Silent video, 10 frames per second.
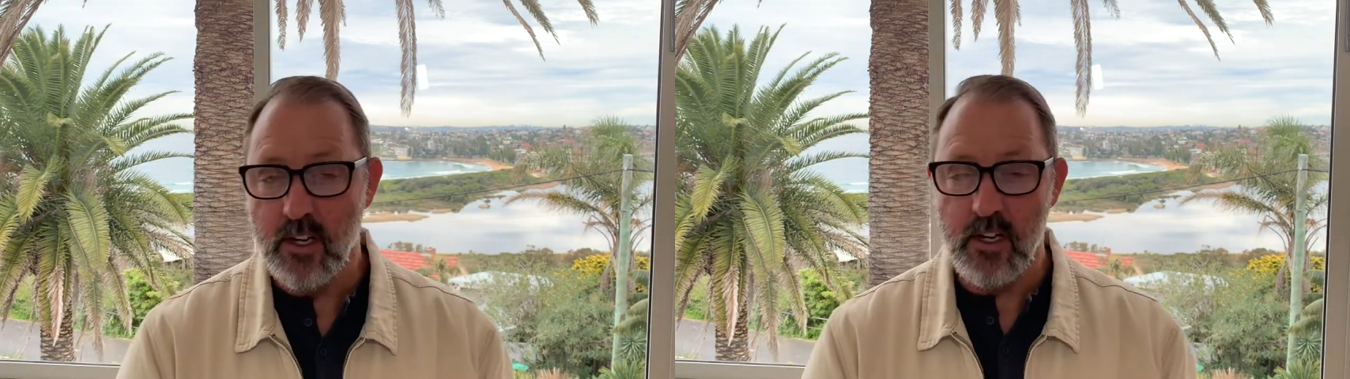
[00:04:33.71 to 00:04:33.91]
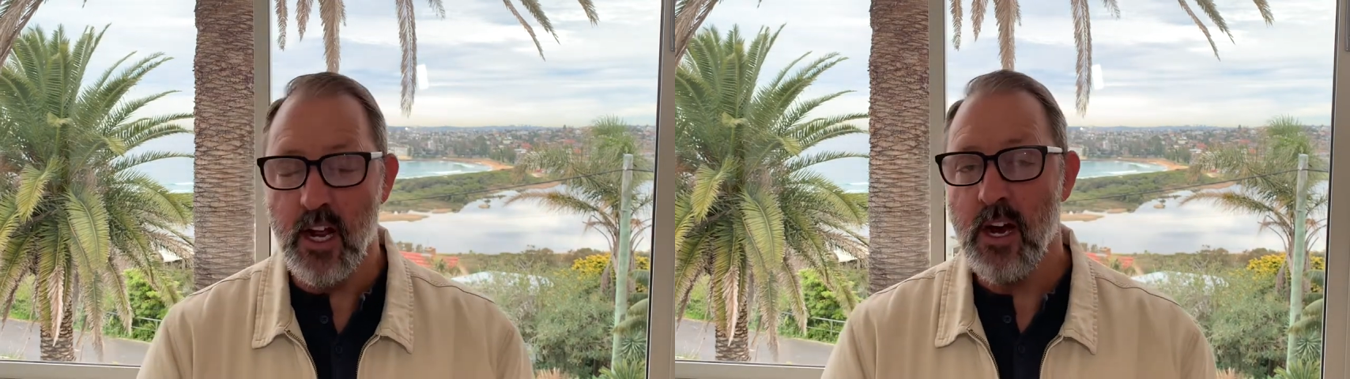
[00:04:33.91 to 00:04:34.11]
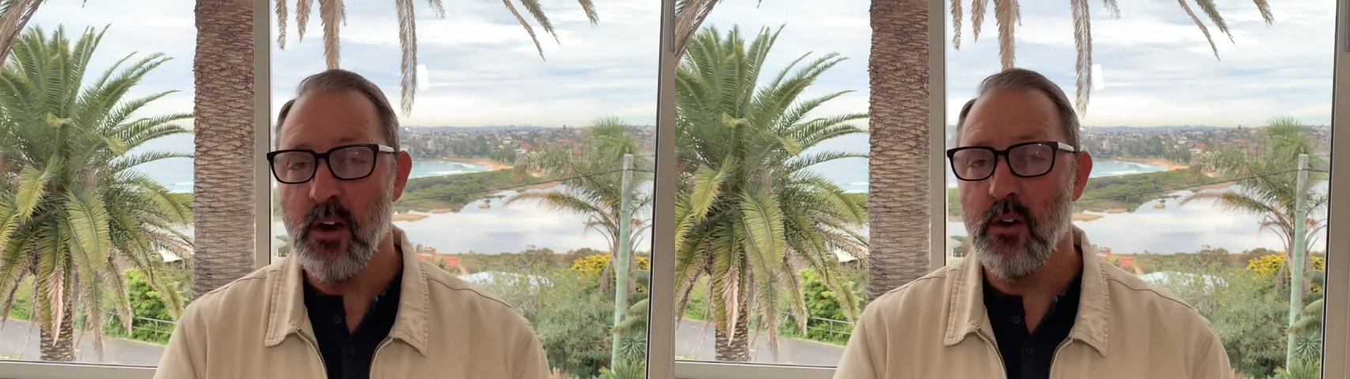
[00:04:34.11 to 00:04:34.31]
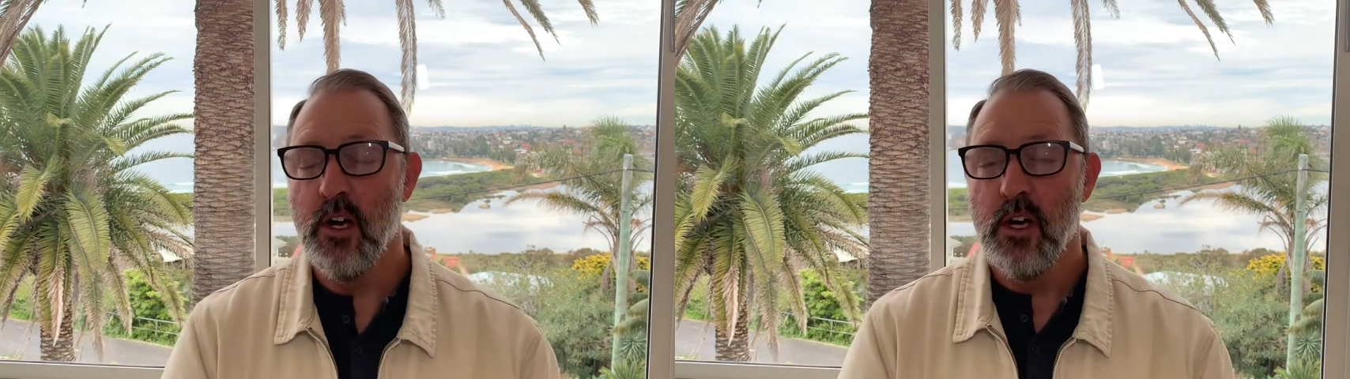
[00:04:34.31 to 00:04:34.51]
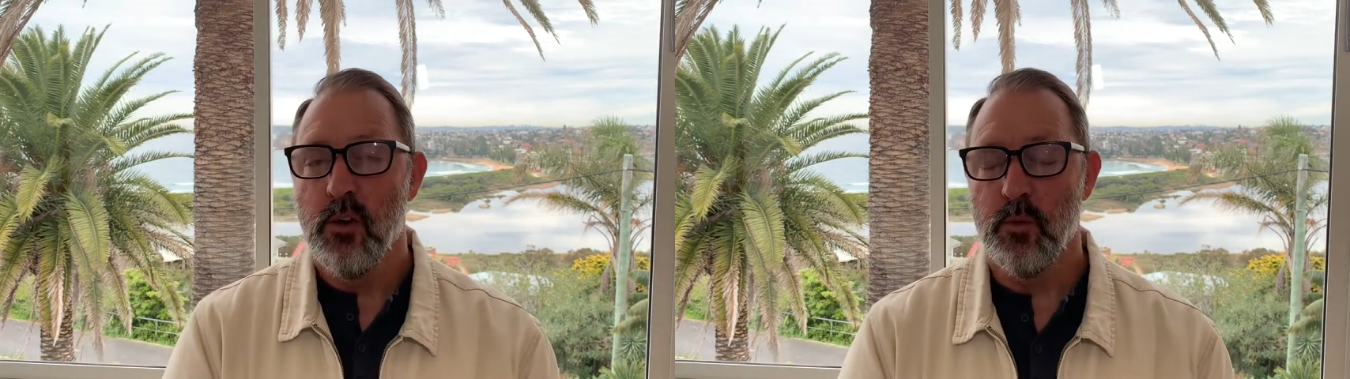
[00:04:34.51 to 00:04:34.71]
And now
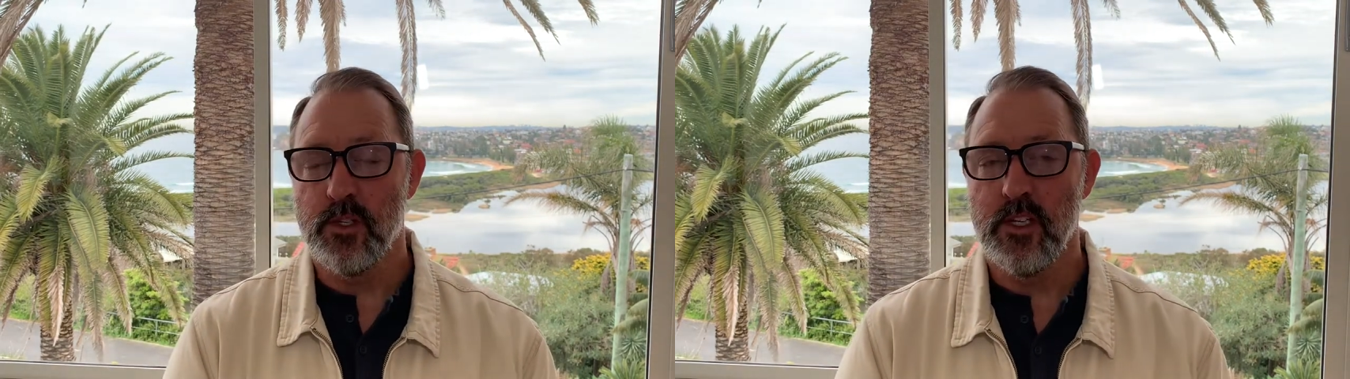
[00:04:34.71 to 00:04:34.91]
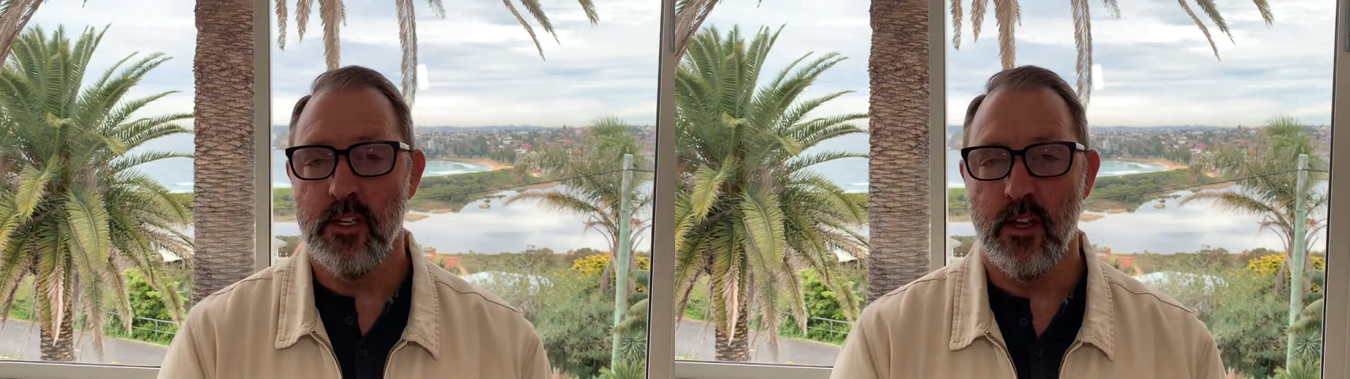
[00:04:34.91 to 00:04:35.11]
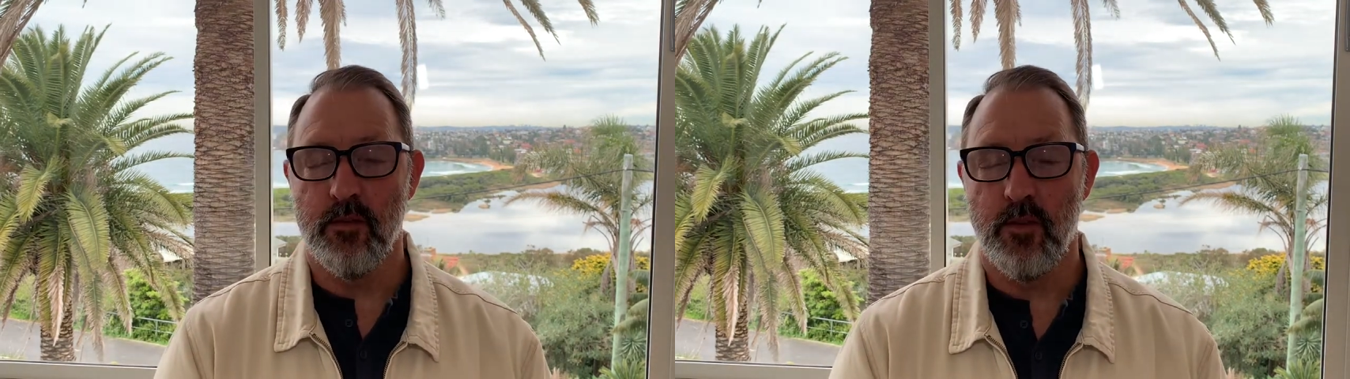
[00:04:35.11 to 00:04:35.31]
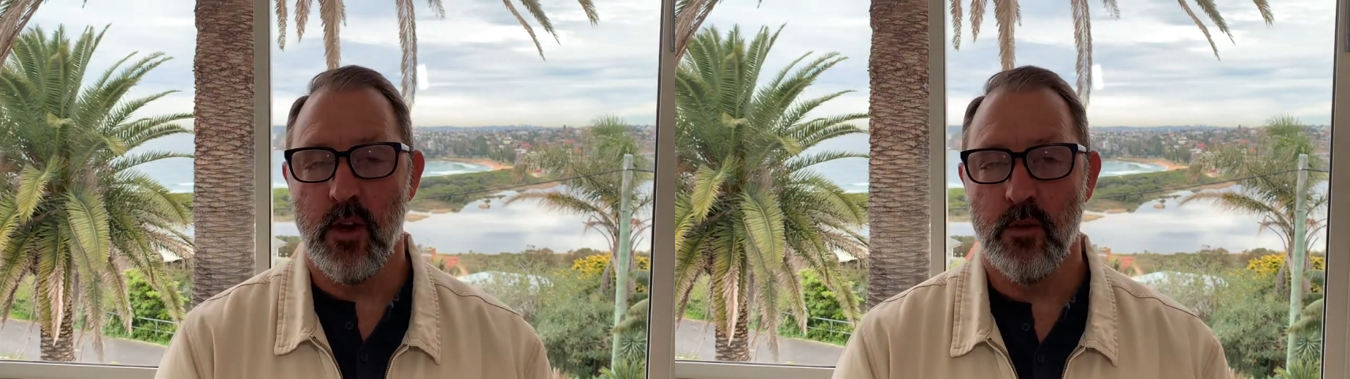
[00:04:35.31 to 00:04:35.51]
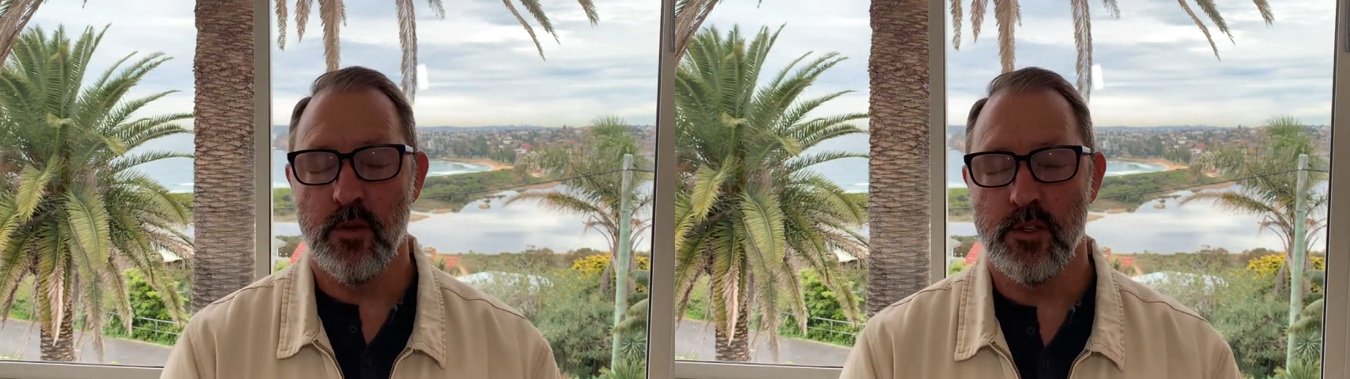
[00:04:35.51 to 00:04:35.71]
we'll see that
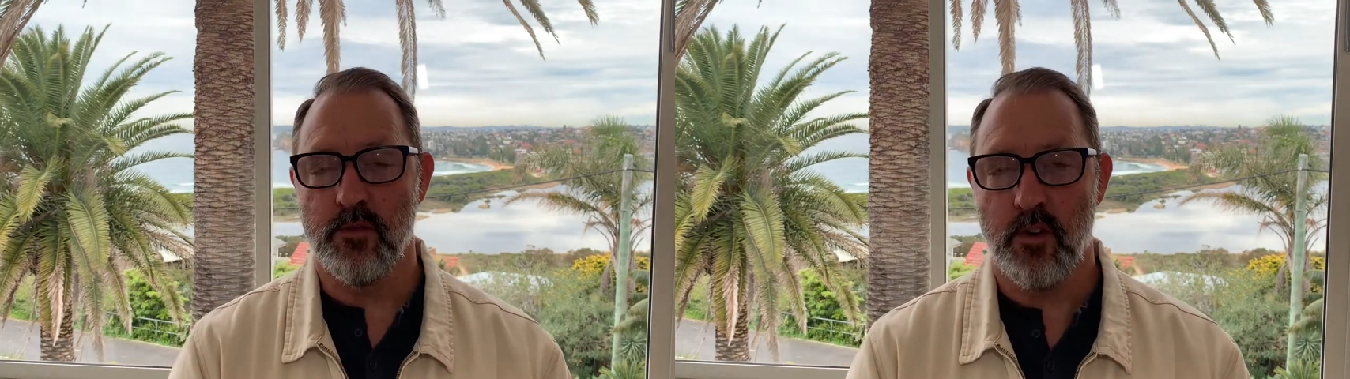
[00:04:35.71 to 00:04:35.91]
followers of